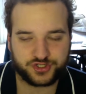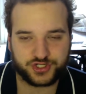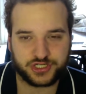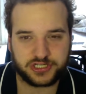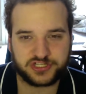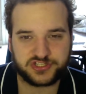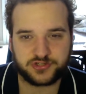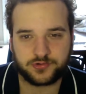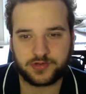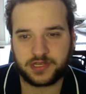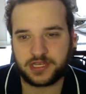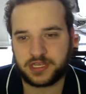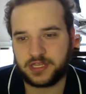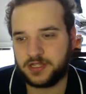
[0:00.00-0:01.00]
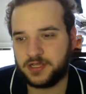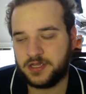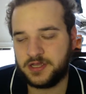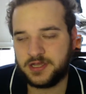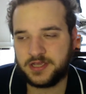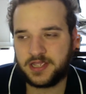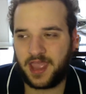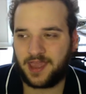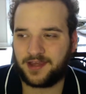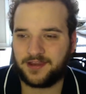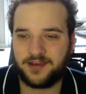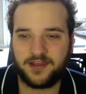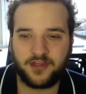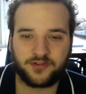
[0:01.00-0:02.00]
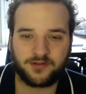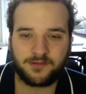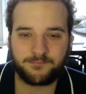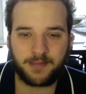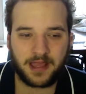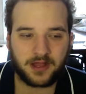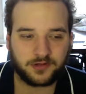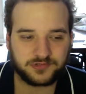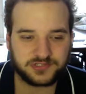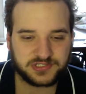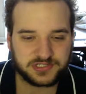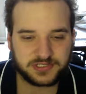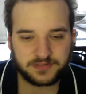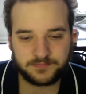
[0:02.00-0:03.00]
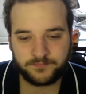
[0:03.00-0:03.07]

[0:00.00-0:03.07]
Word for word: Shisui and another about